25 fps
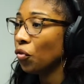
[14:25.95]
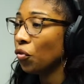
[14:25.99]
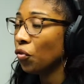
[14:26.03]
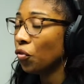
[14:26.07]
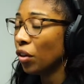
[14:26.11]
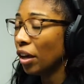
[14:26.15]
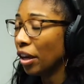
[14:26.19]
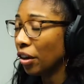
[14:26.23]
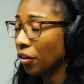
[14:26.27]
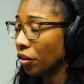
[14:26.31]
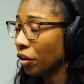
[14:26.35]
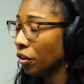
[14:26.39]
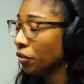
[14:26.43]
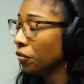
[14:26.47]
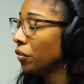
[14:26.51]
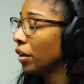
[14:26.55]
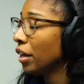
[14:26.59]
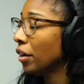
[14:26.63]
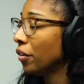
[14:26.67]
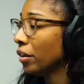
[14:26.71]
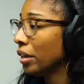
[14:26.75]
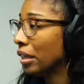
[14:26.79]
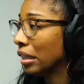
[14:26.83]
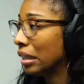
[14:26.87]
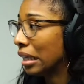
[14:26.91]
very,
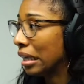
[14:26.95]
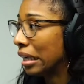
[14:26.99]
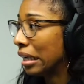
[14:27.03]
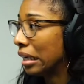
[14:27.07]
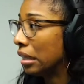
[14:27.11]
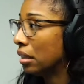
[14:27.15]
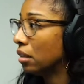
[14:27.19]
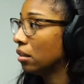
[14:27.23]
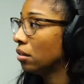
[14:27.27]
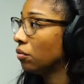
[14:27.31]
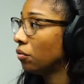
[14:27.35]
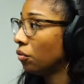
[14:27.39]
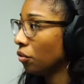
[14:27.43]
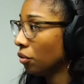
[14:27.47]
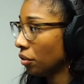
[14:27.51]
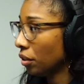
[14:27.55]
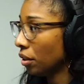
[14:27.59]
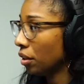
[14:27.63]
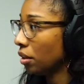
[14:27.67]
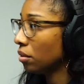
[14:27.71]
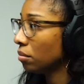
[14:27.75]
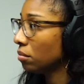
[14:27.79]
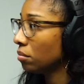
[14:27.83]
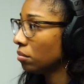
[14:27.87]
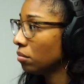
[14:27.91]
very late for
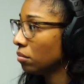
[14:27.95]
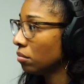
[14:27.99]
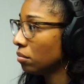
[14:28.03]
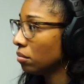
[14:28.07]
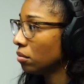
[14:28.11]
them.